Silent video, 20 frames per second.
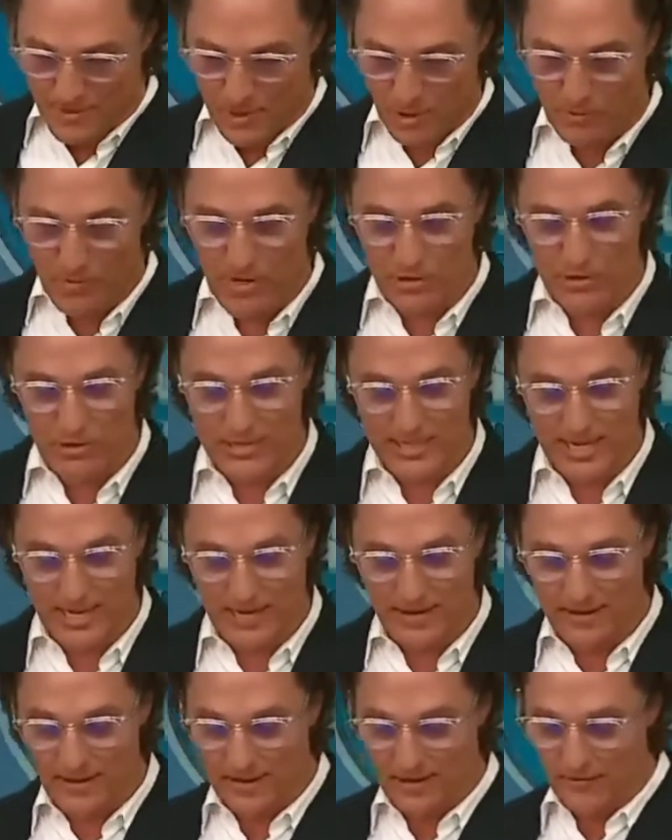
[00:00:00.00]
Her mother
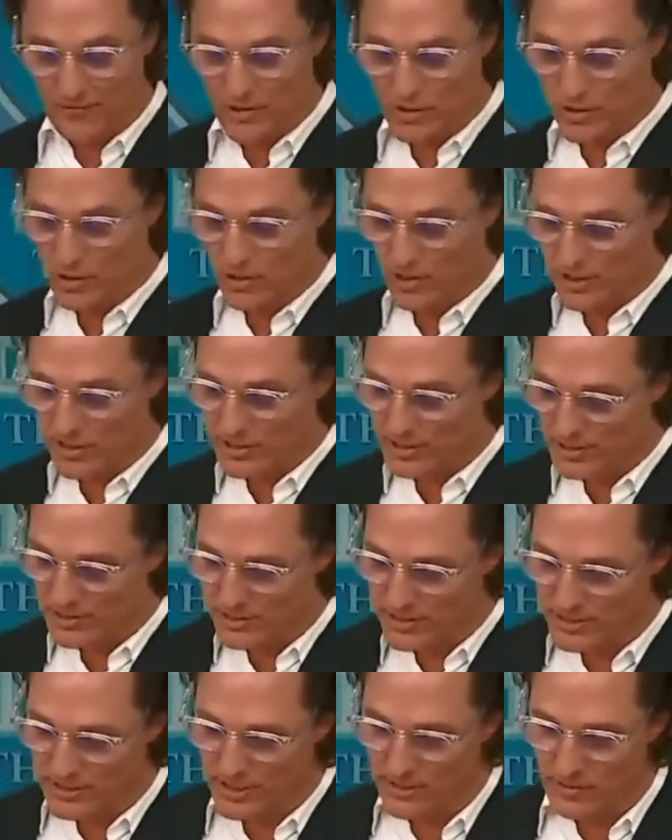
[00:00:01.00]
said of this drawing,
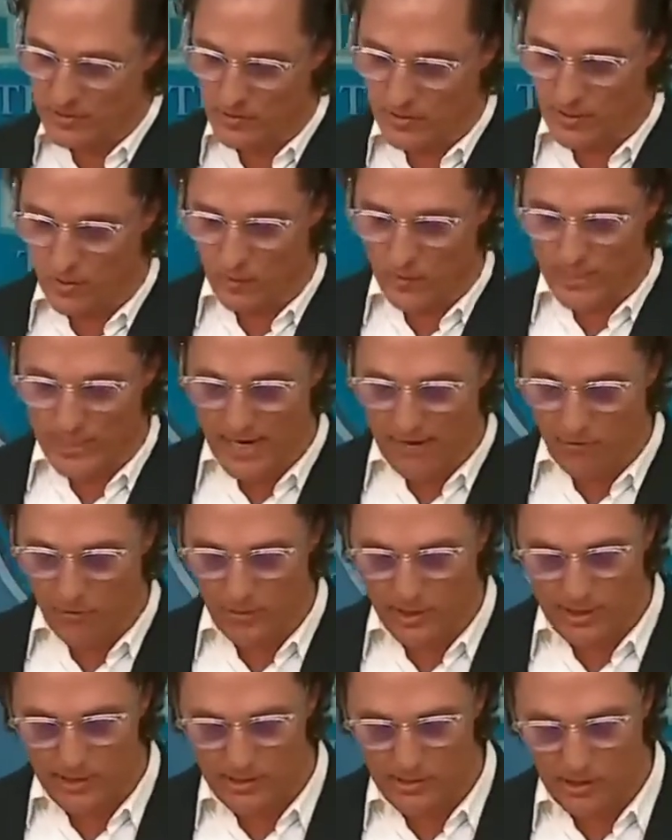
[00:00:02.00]
she said, you know, we never
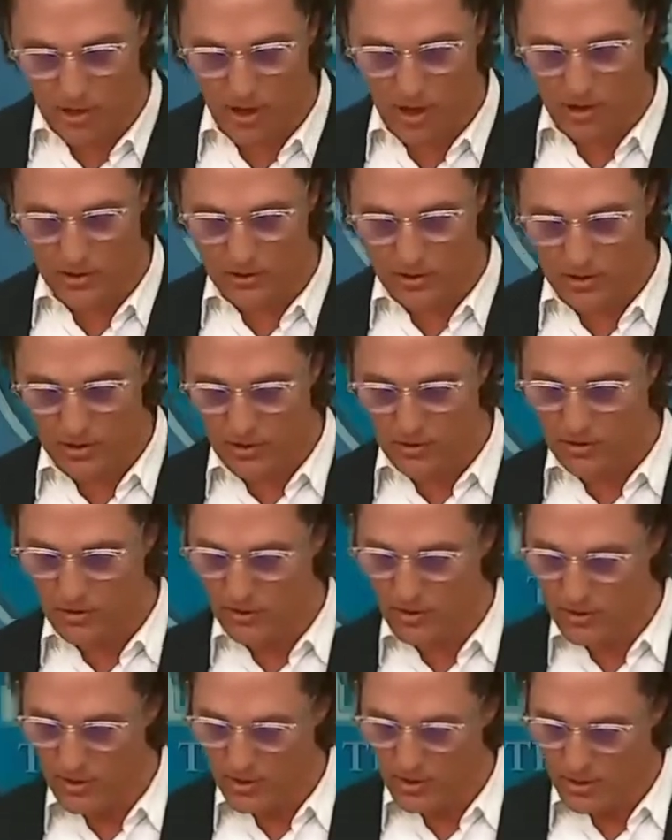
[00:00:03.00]
really talked to
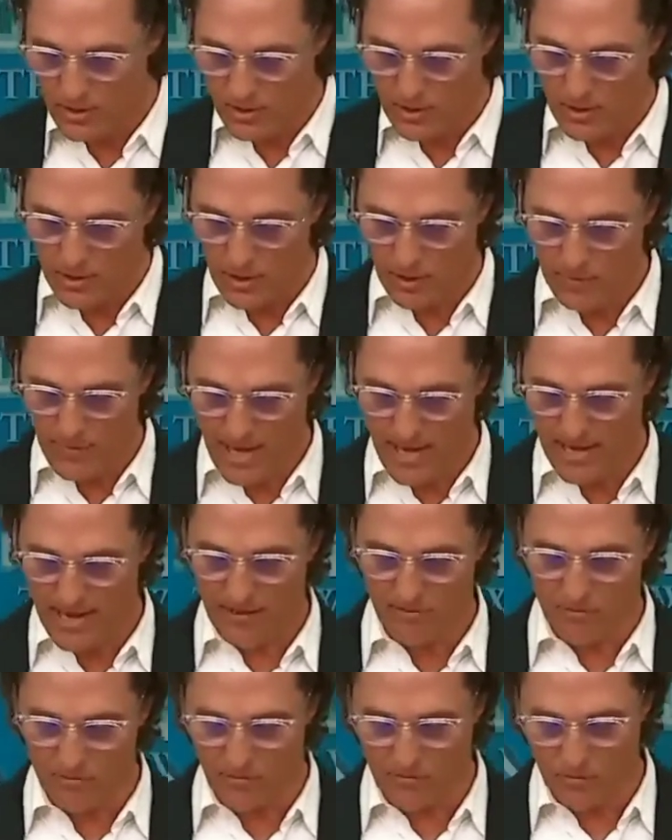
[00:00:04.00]
her about
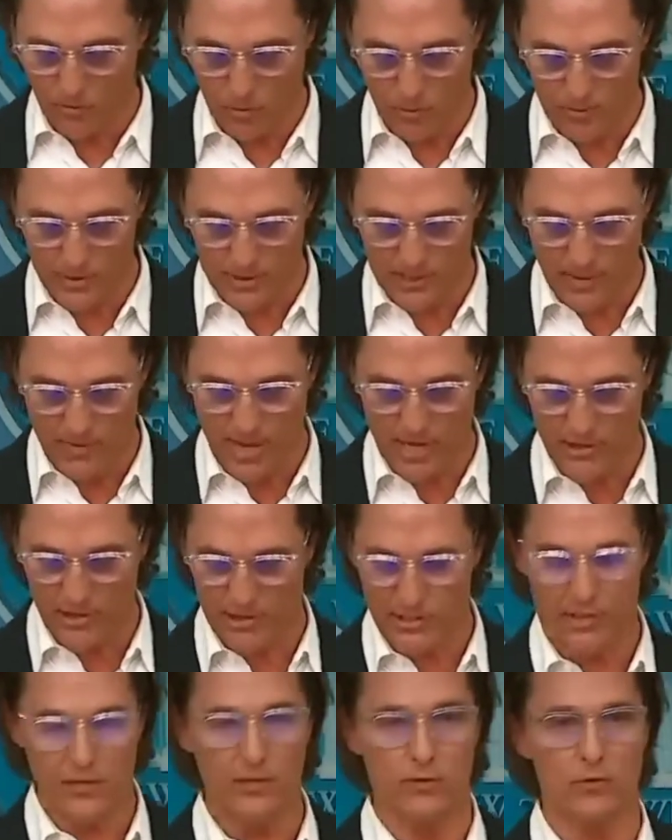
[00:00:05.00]
heaven before, but somehow
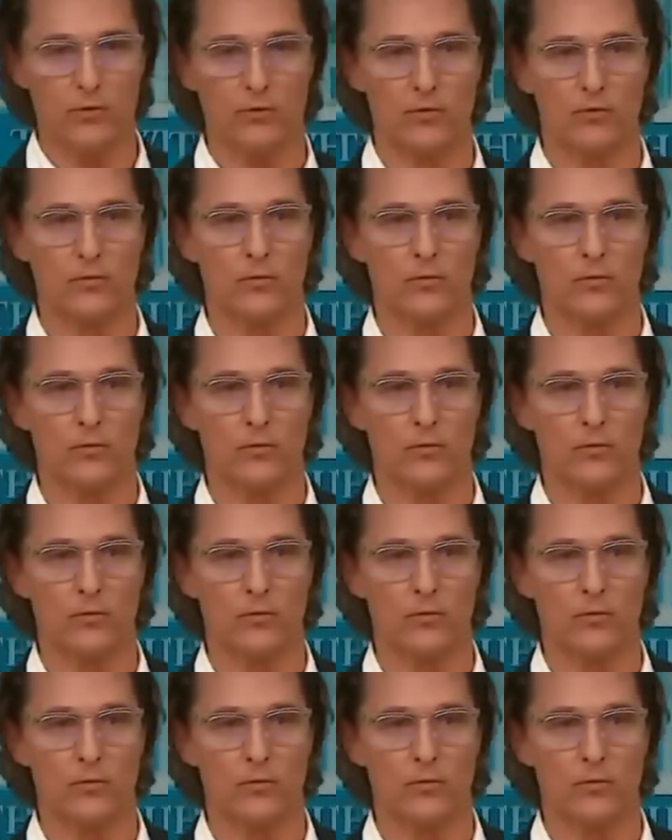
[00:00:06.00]
she knew.